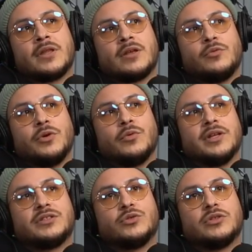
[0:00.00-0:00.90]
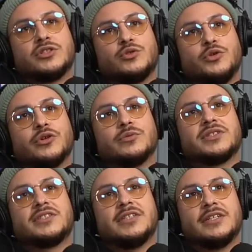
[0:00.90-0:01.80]
We went to a studio in
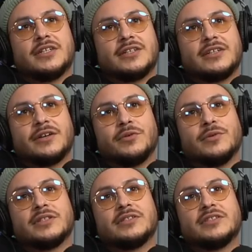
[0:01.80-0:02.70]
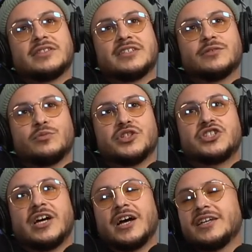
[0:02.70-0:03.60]
Reseda, and we went to, it's like some rich
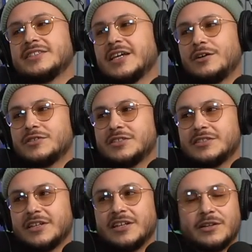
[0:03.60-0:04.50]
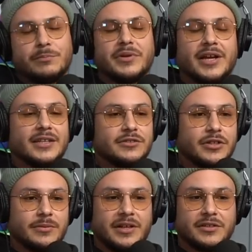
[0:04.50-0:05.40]
guy's house. Like he had a big-ass
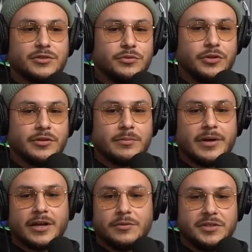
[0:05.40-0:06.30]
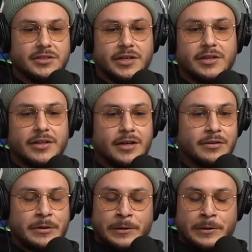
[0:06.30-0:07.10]
crib, and he had a studio in the back, and we just laid it down. A